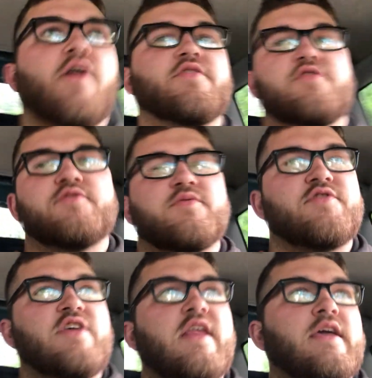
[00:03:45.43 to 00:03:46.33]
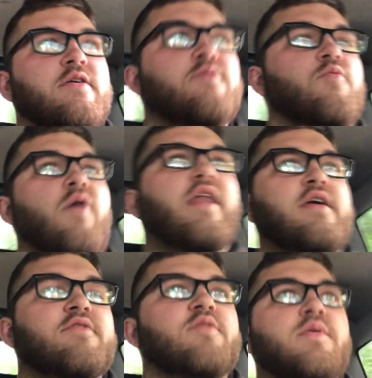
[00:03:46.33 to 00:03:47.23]
parts sitting
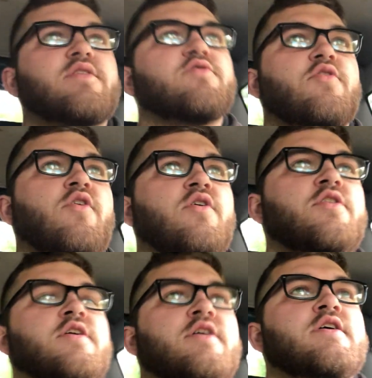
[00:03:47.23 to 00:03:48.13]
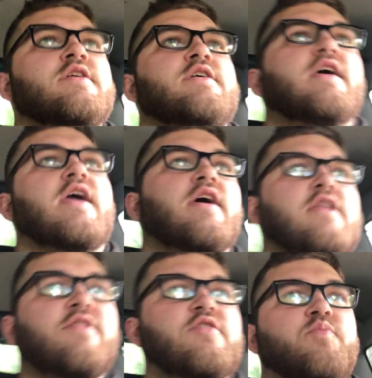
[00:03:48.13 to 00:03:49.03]
waiting to be installed,
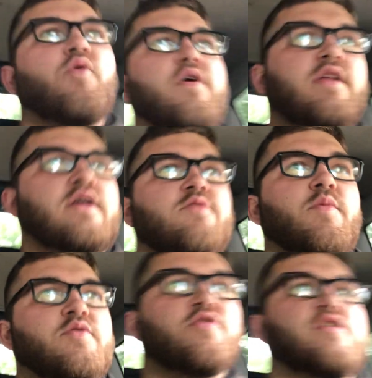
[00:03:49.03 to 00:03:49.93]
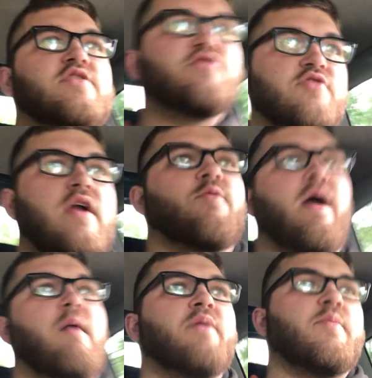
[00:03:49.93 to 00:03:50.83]
and at this point it's mostly just trying to
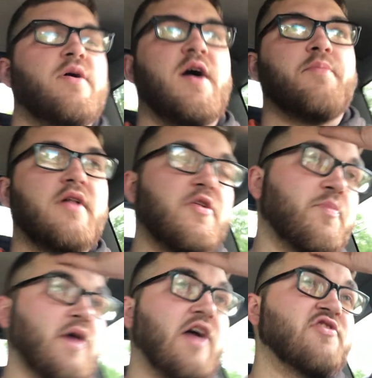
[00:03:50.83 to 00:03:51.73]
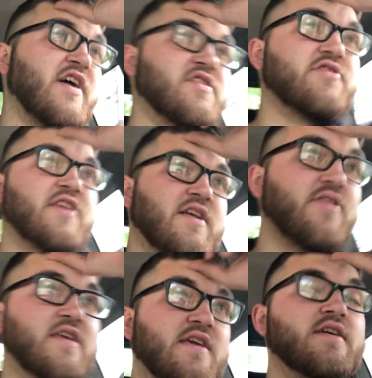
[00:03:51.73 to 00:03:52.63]
wrap up a couple other projects,
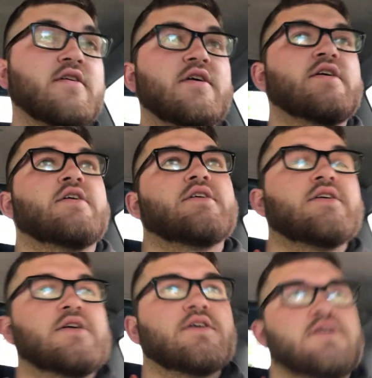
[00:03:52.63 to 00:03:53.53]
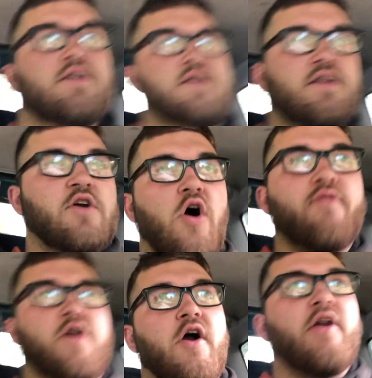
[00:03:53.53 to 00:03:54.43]
like the
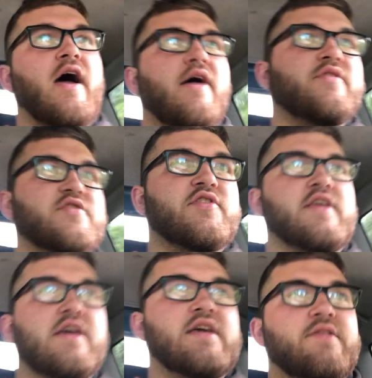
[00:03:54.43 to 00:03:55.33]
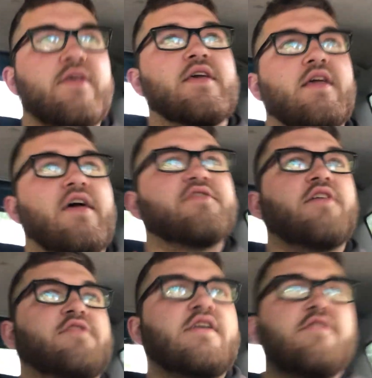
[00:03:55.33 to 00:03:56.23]
golf cart, obviously, the
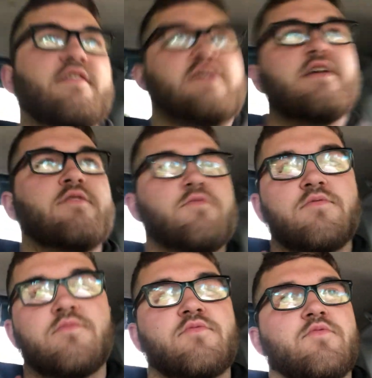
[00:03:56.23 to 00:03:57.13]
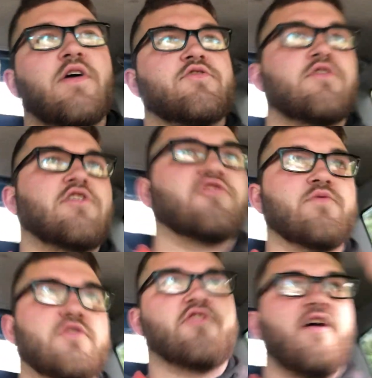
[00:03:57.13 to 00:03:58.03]
SS18 restoration,
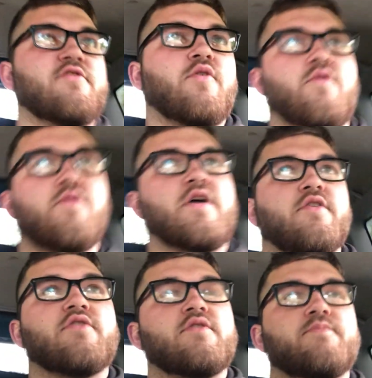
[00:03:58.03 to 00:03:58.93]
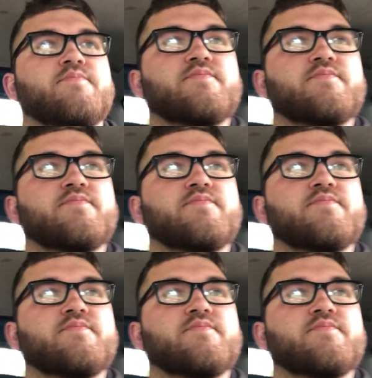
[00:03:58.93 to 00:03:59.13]
which that's a whole nother